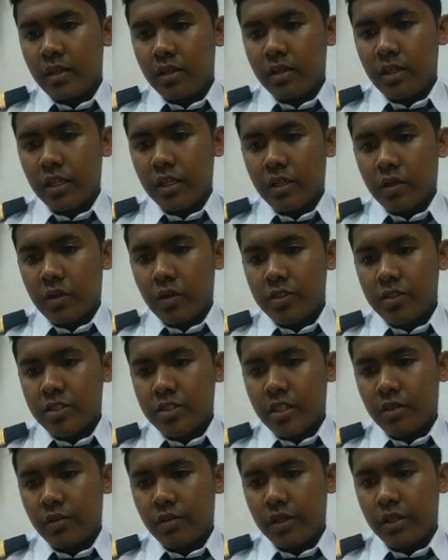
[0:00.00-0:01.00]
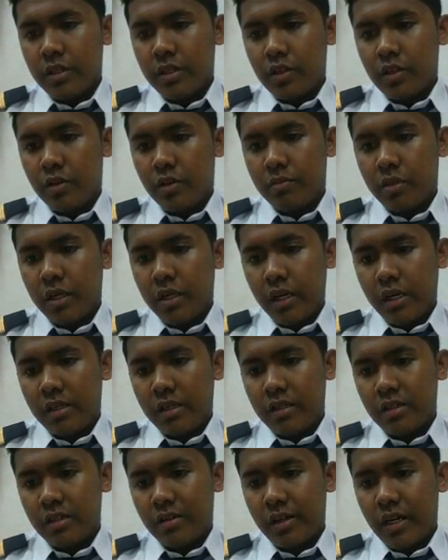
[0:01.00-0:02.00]
they cross even the normal
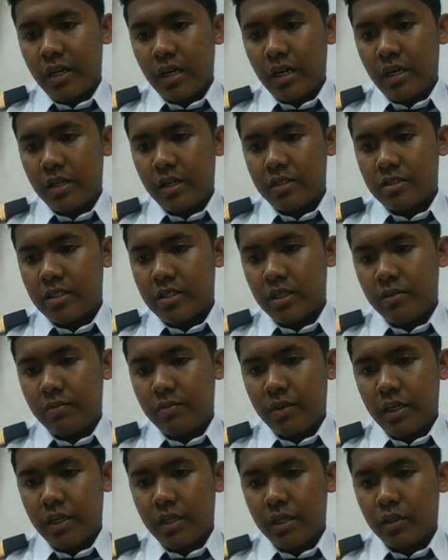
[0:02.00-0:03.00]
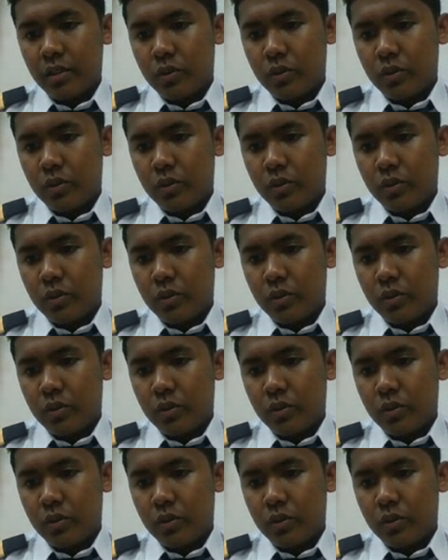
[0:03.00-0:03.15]
and the rays are sent back